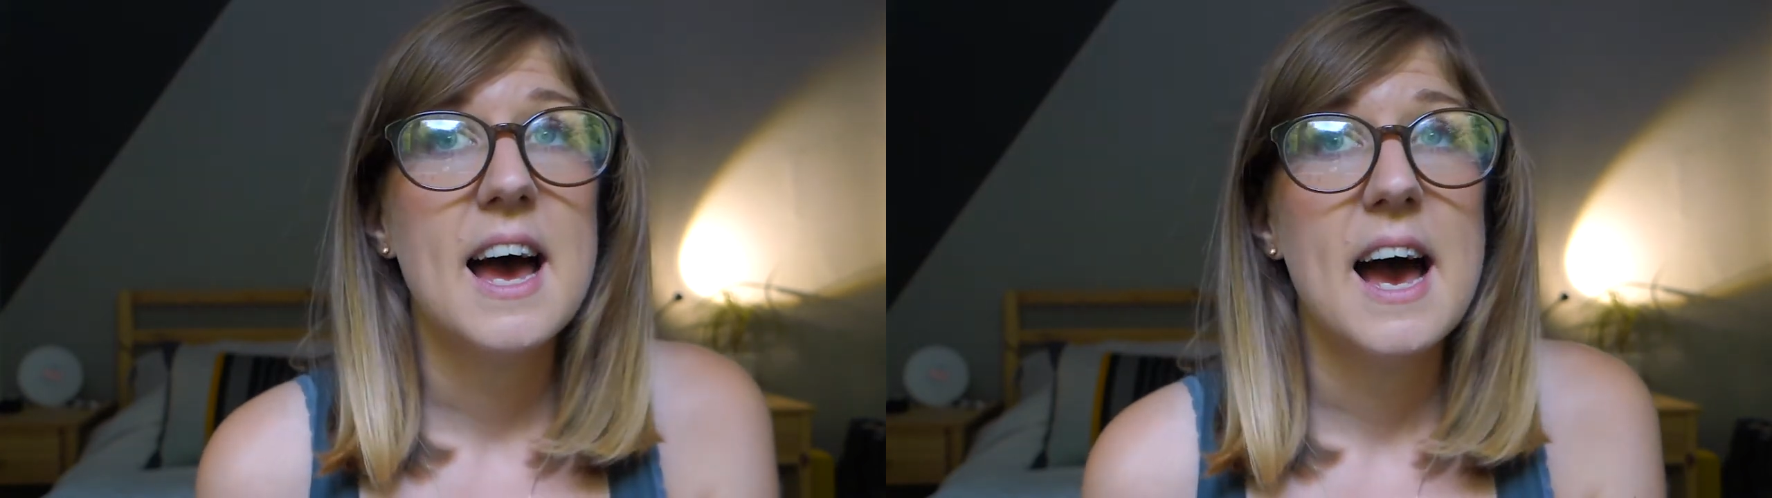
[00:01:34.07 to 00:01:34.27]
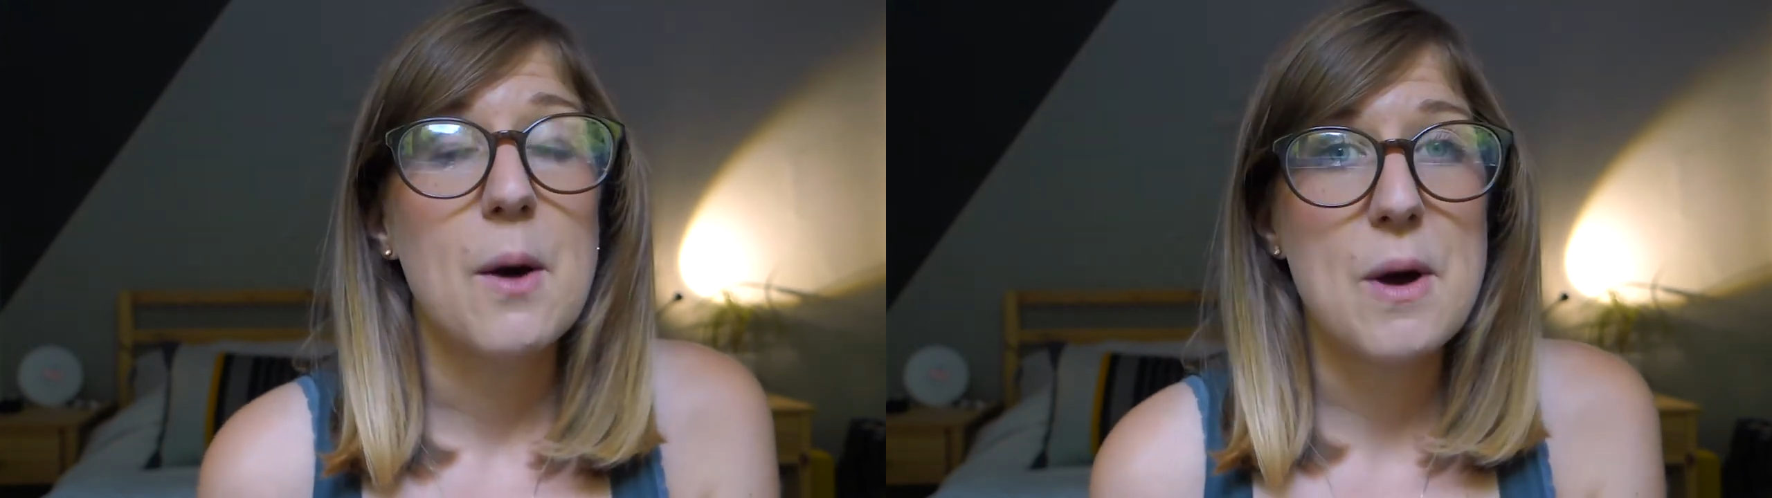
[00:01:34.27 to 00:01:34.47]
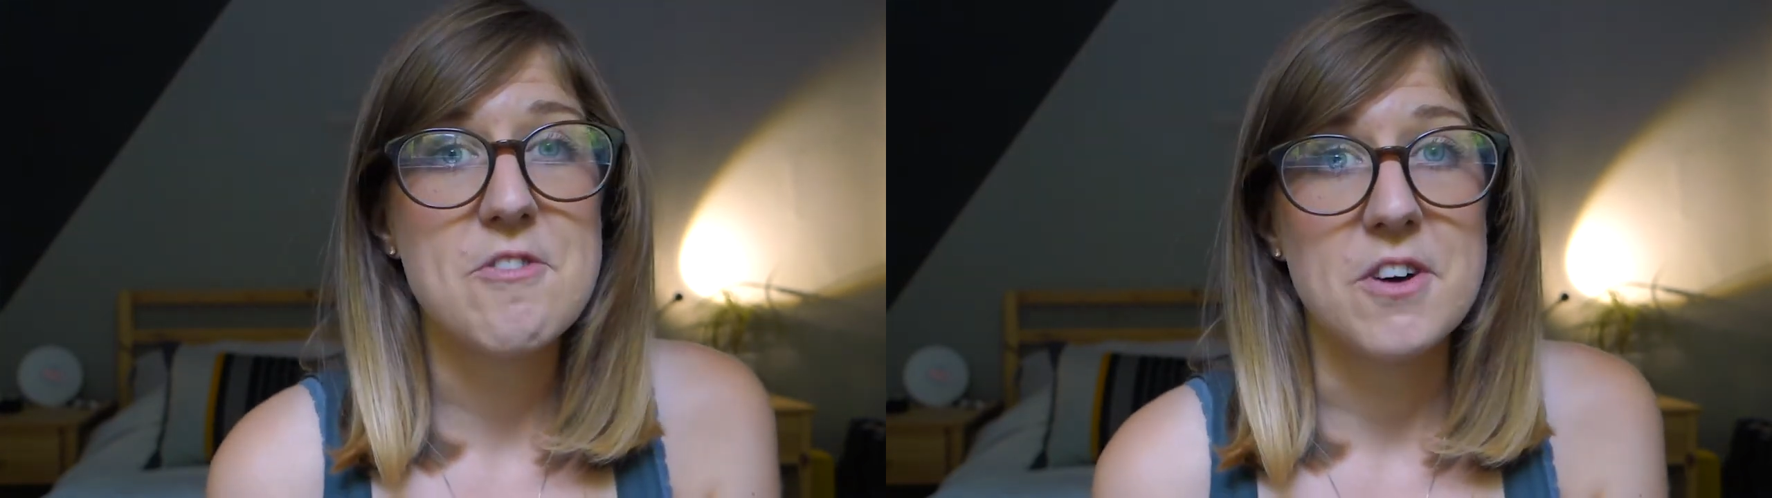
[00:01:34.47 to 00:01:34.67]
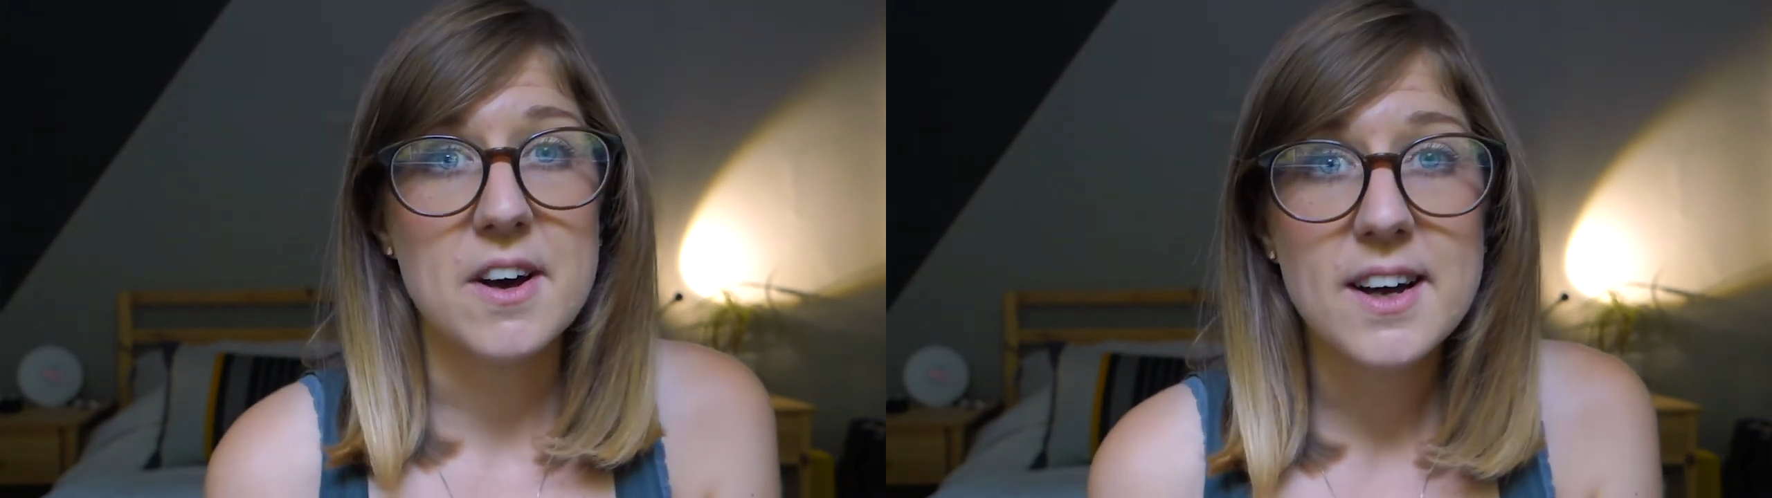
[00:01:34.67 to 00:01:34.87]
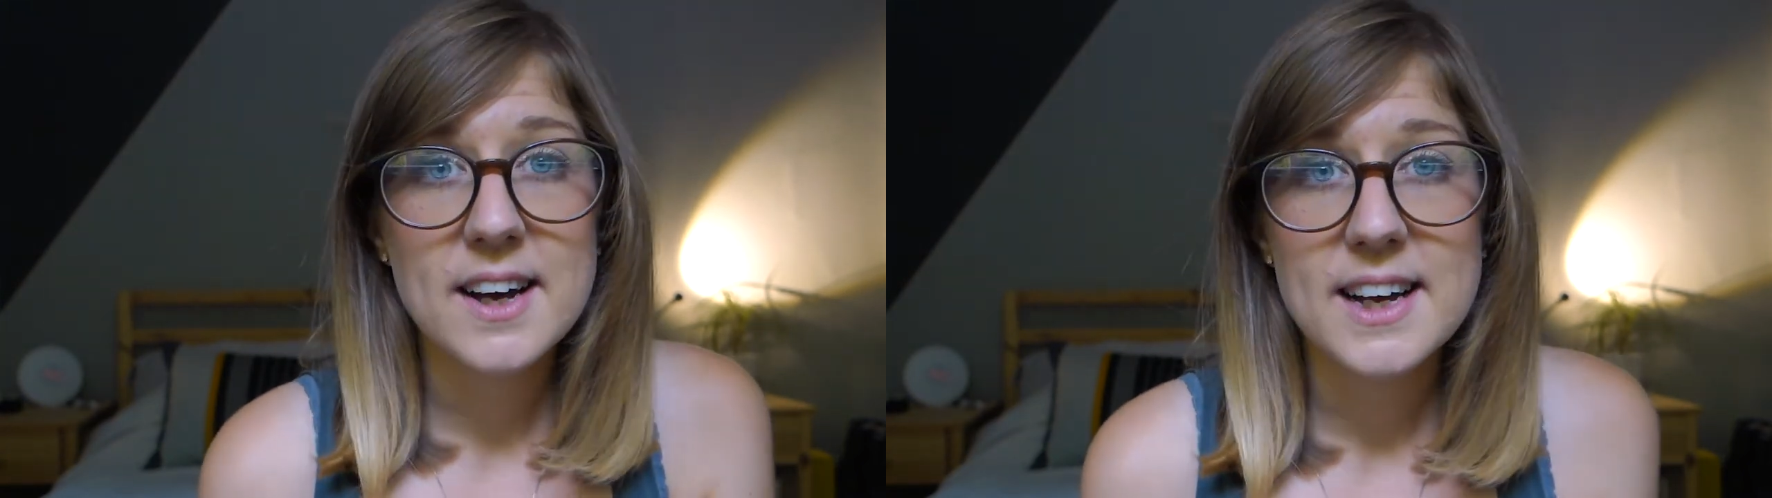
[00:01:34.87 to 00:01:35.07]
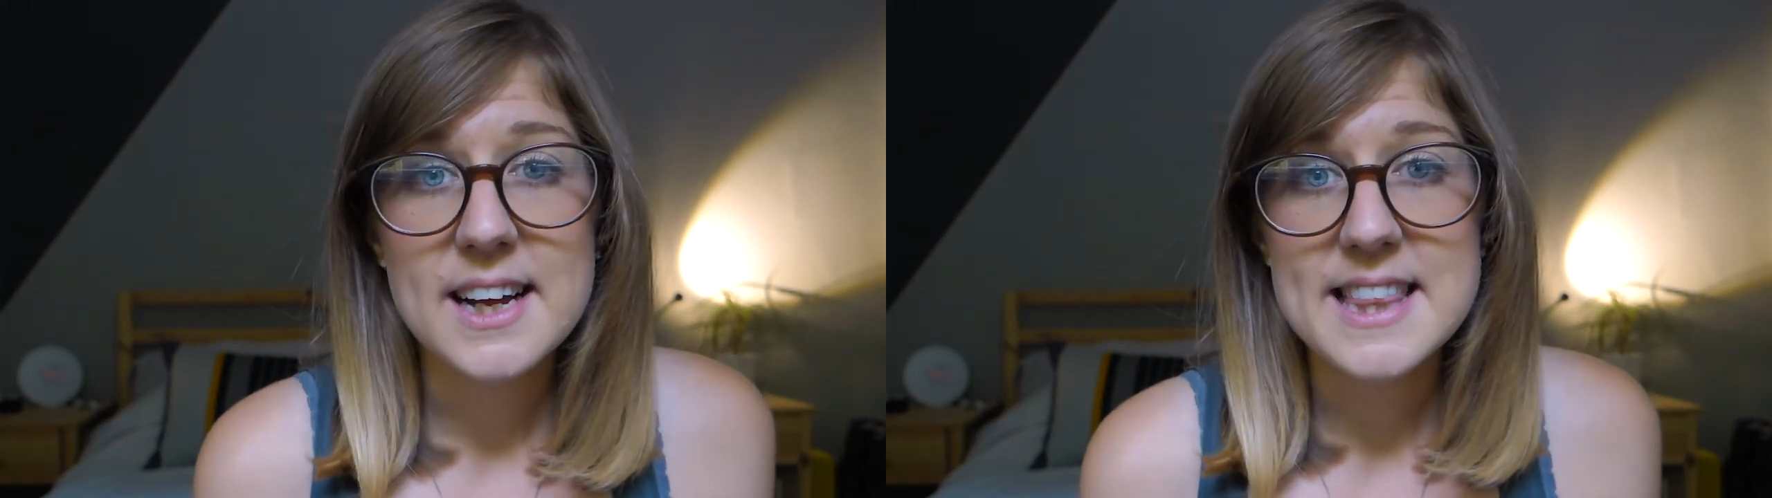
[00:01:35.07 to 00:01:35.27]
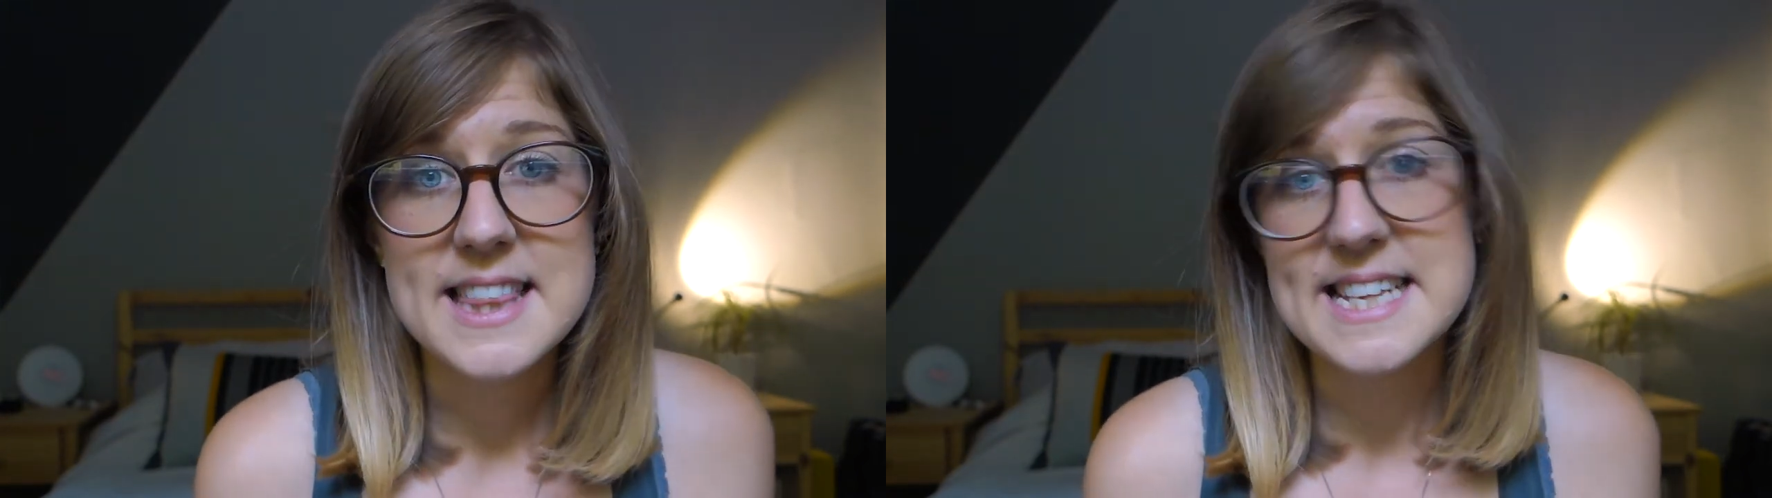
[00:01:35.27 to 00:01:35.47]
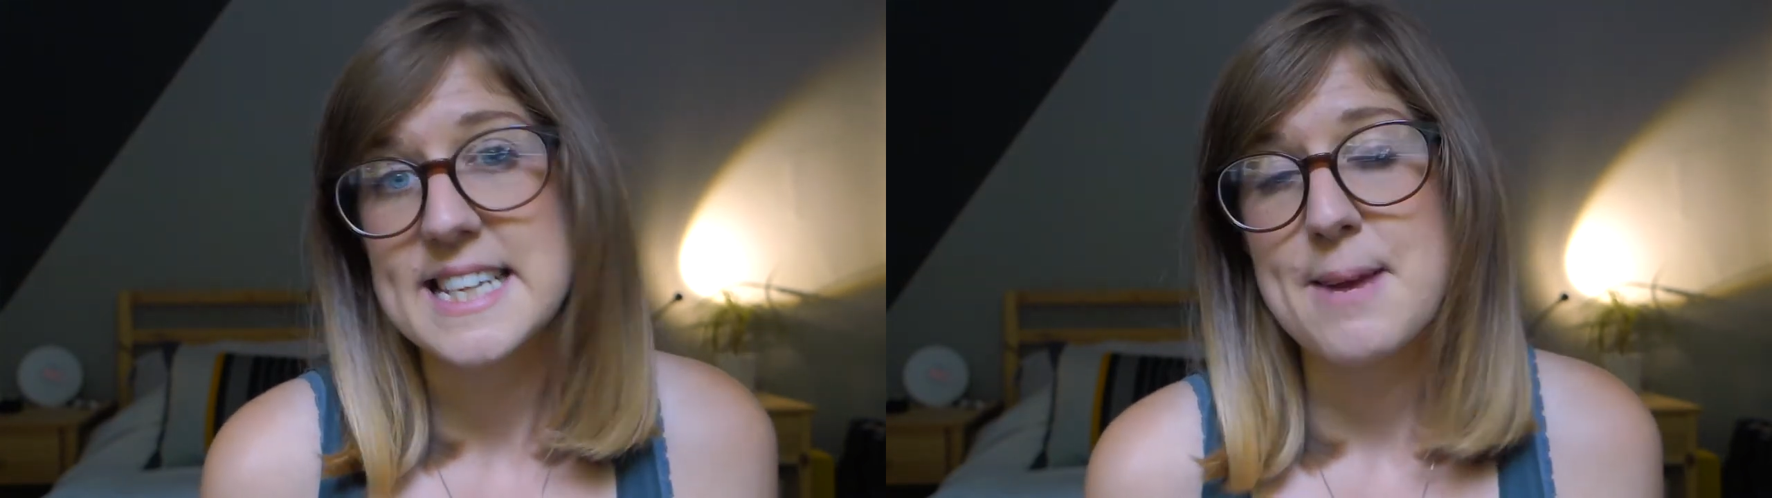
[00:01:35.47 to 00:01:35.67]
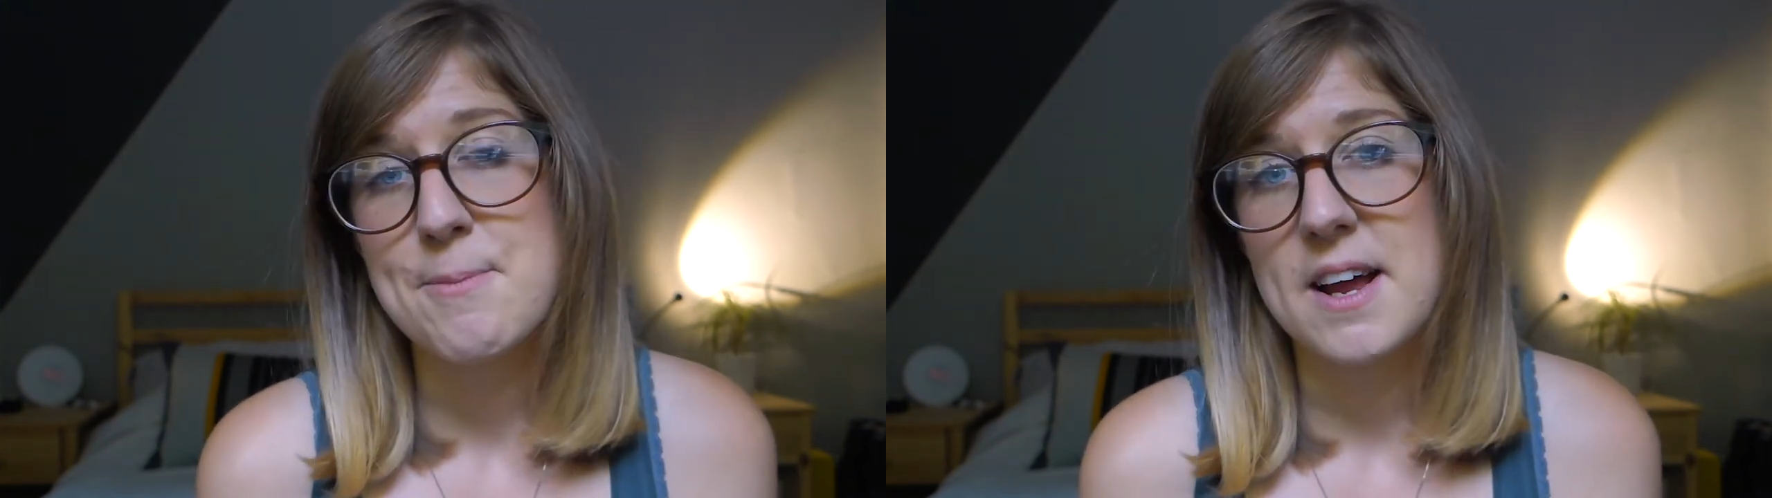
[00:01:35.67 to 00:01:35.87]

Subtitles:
However, this seemed